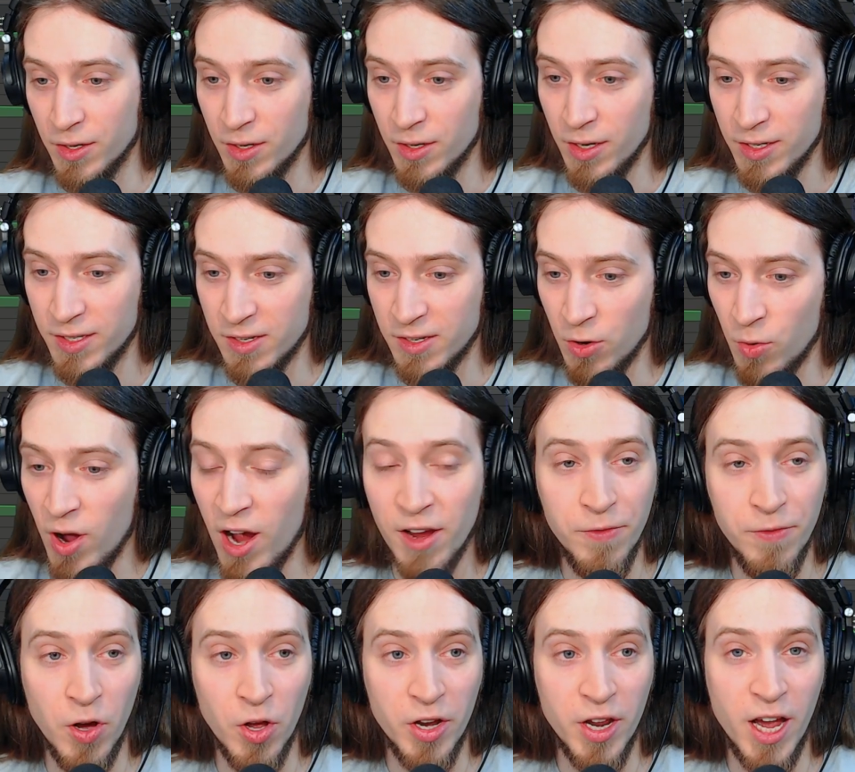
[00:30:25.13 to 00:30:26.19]
So I
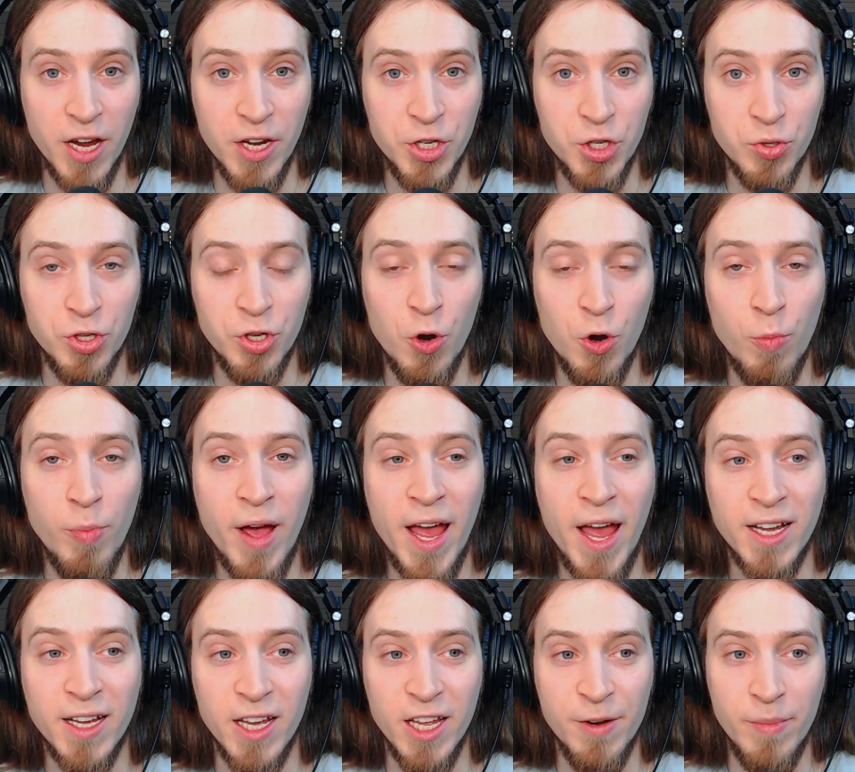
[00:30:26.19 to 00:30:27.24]
thought I should go
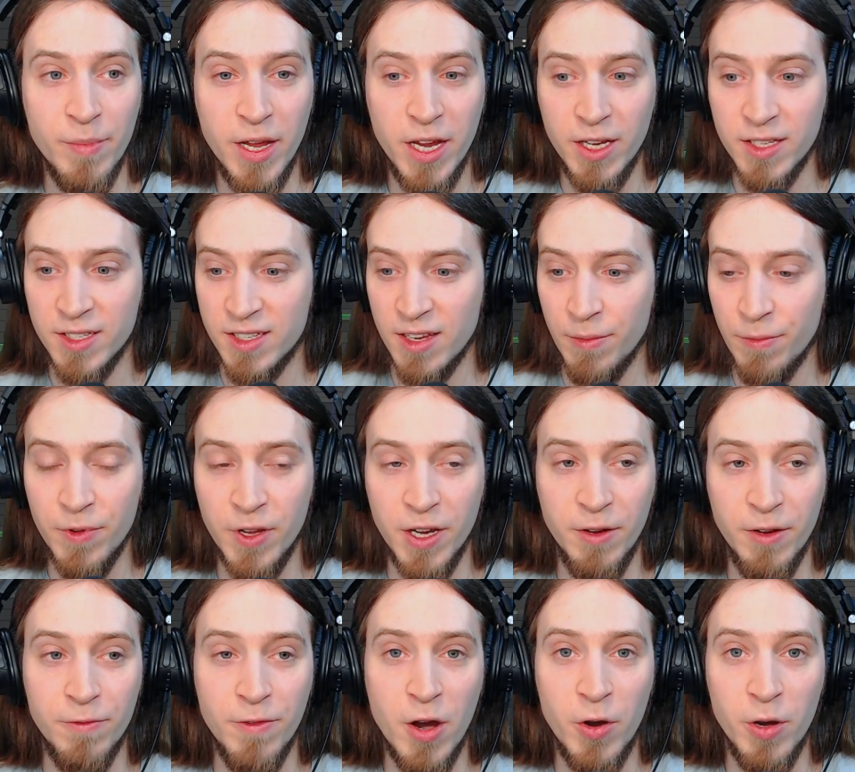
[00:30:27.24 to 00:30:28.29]
back and make something
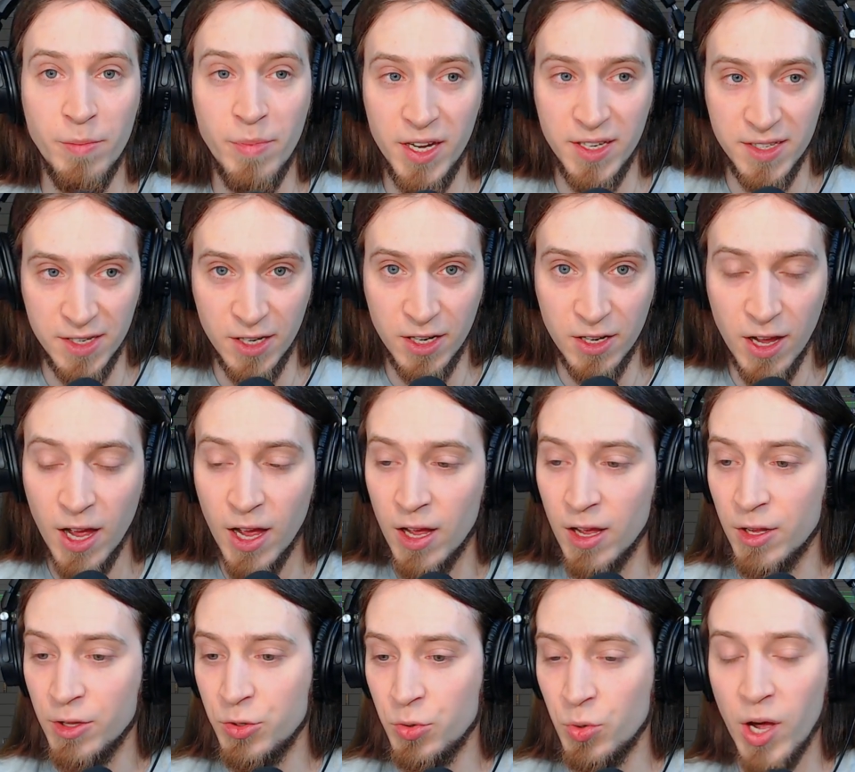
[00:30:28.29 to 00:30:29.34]
very basic
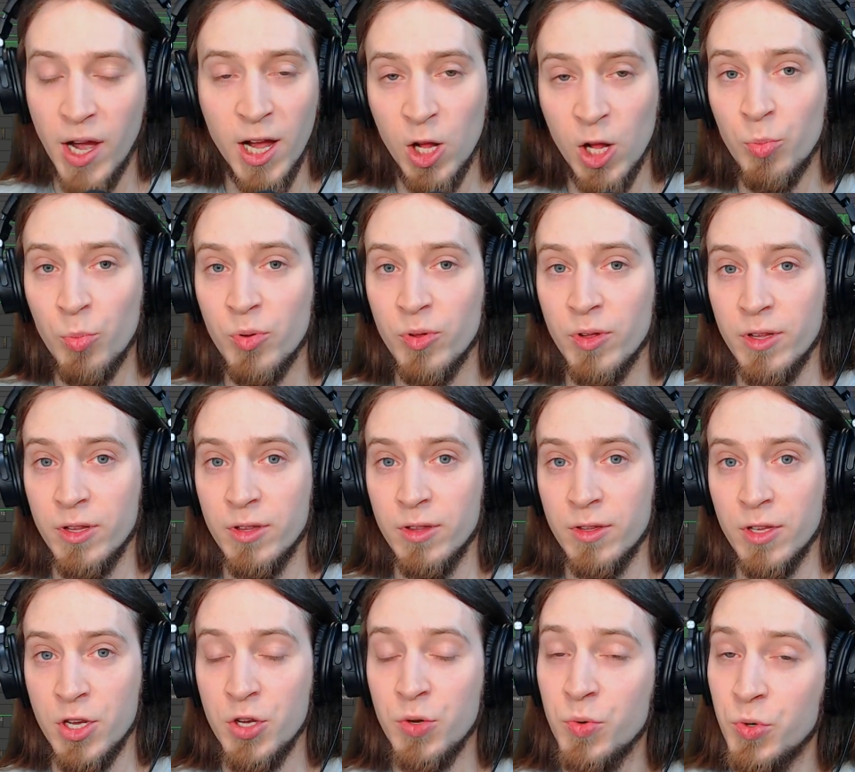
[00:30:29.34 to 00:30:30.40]
to help the
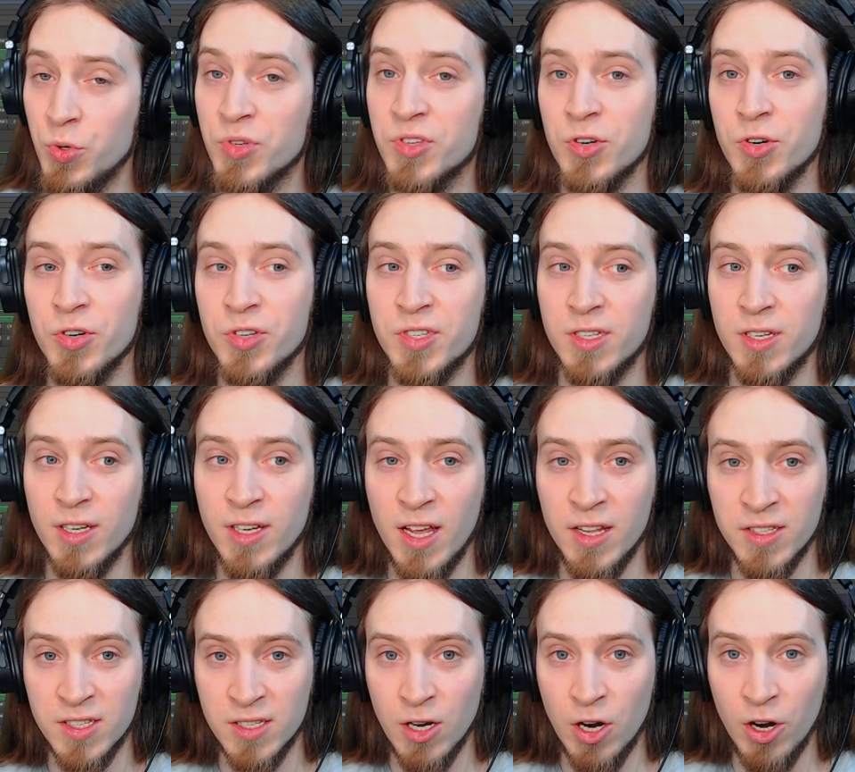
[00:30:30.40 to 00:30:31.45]
new users get
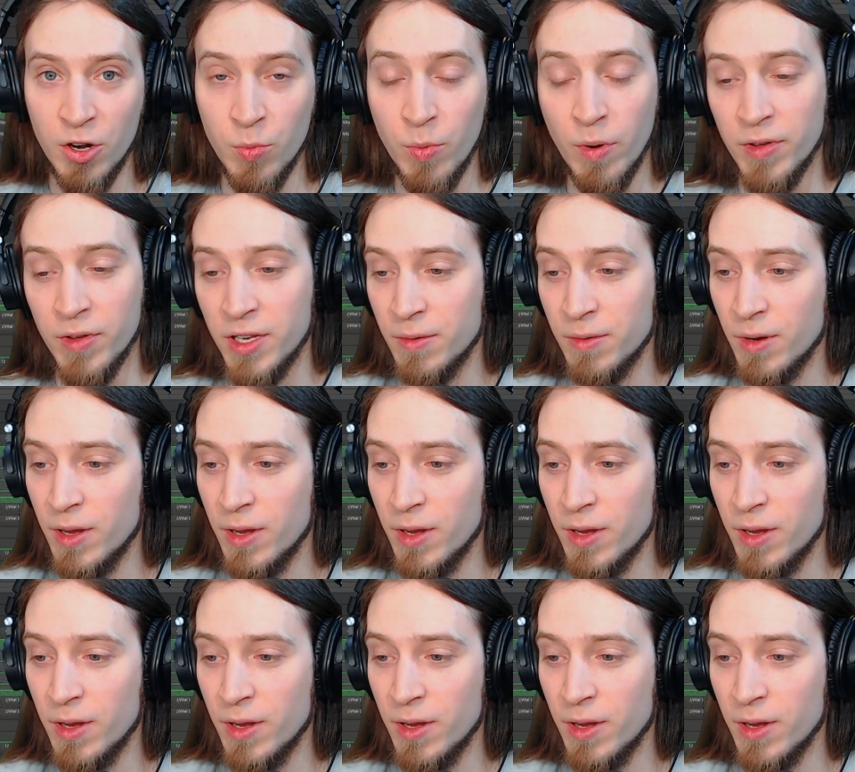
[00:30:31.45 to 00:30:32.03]
started with it.